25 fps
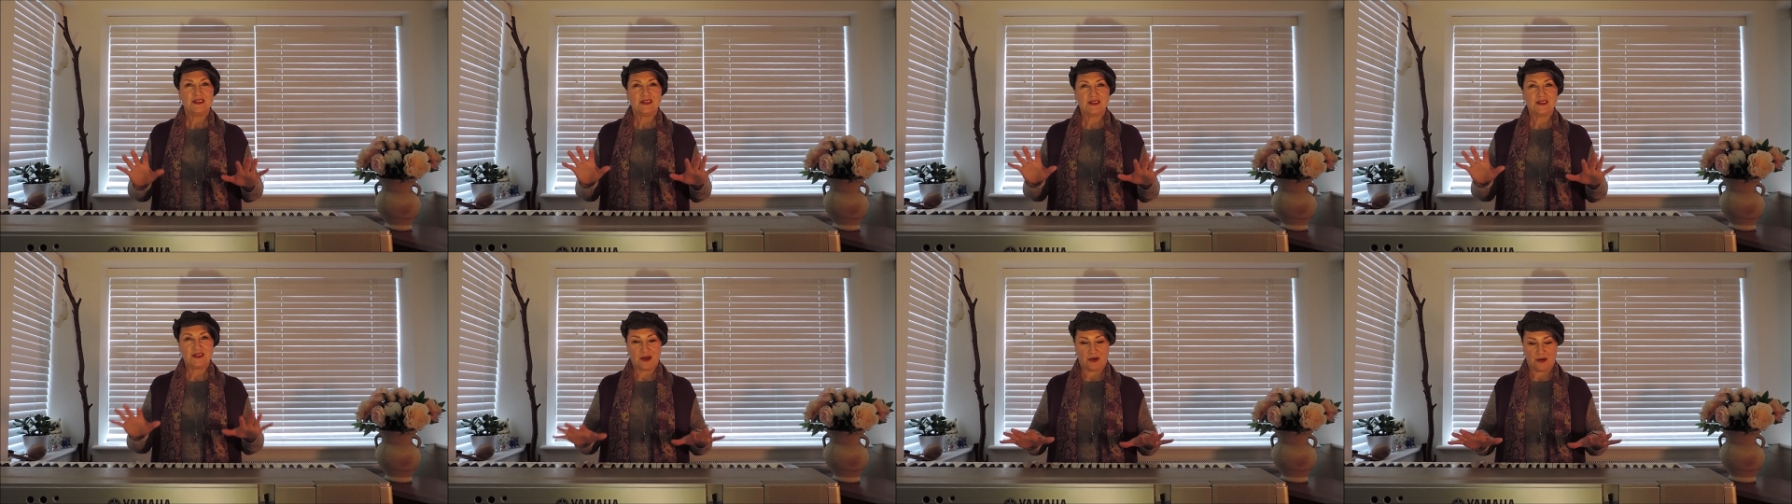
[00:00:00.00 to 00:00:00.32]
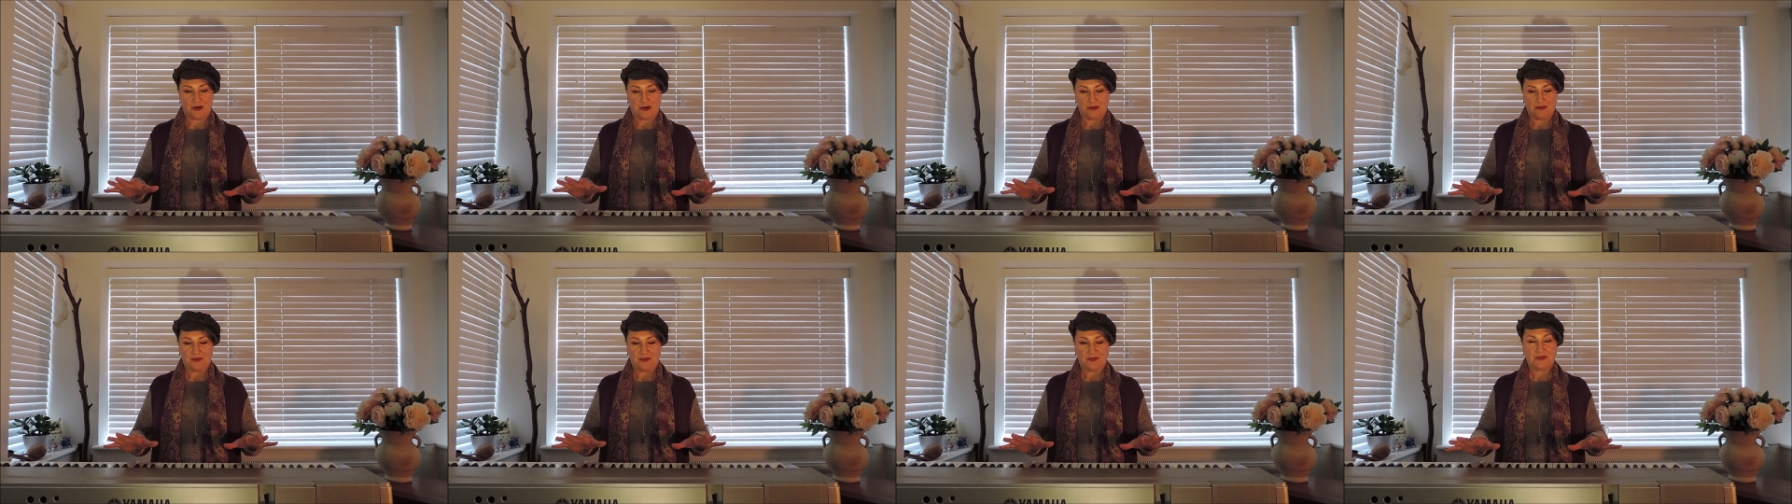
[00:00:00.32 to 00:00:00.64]

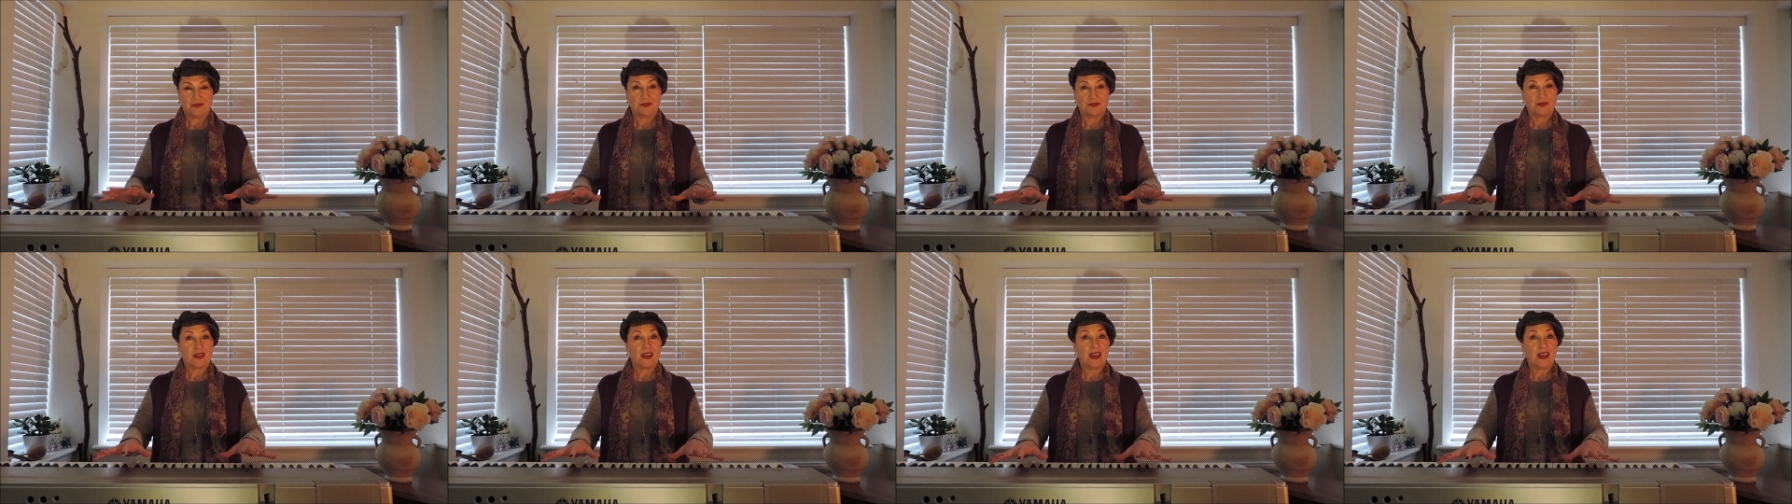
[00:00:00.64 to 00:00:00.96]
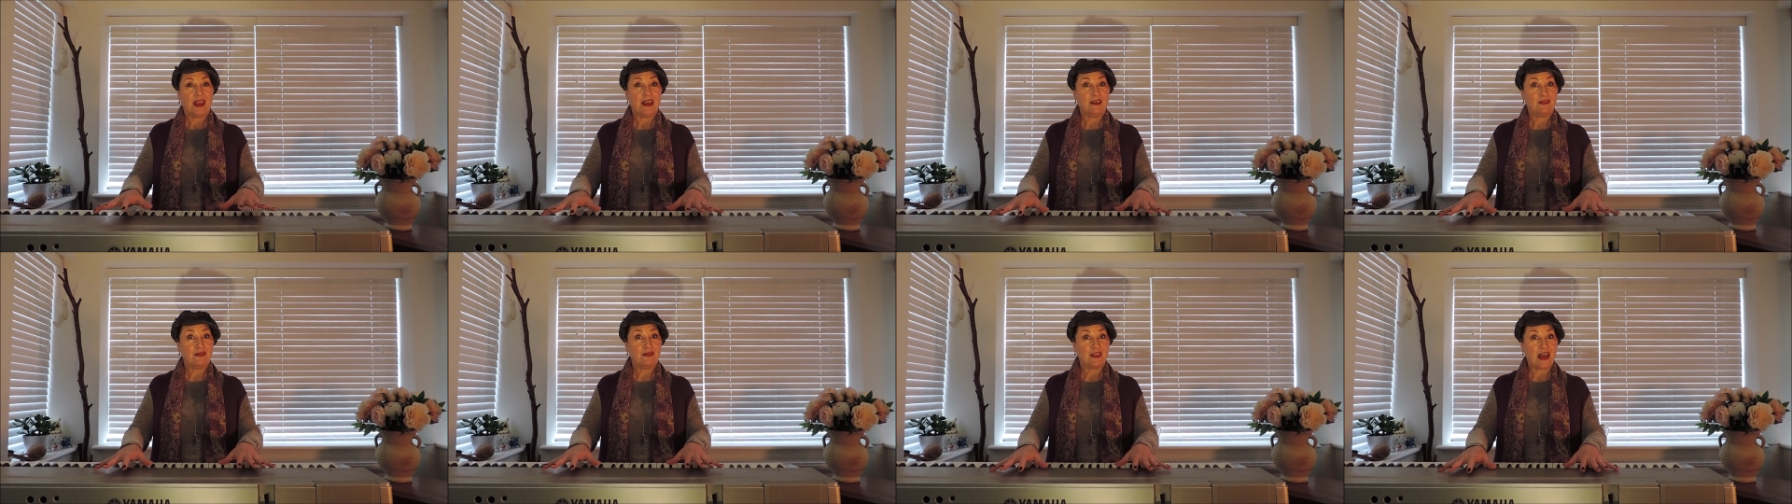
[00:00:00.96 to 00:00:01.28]
So
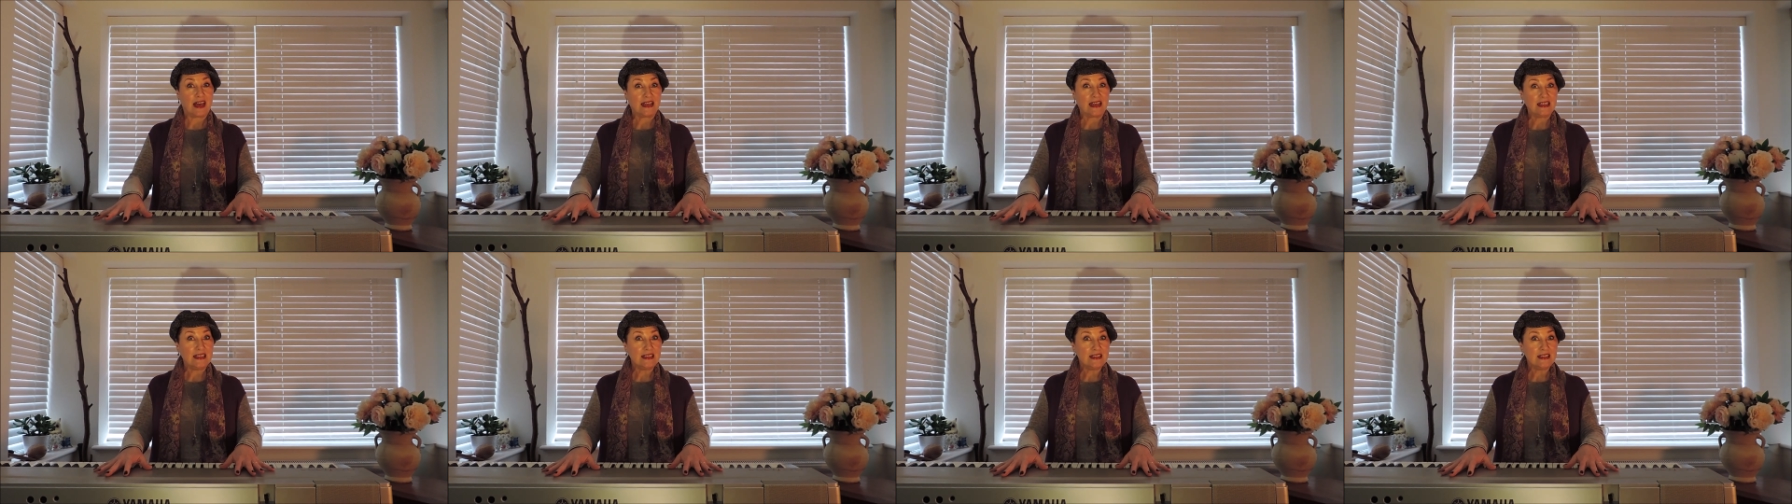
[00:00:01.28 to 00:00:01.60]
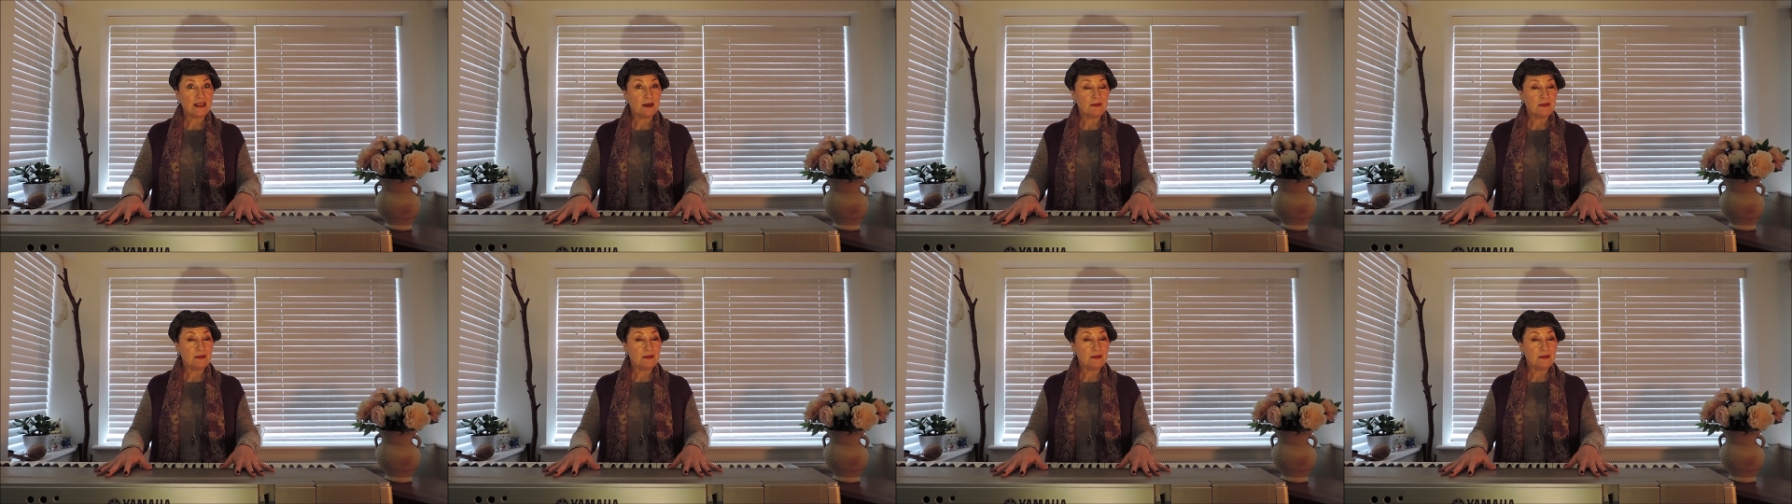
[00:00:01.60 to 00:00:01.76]
if that is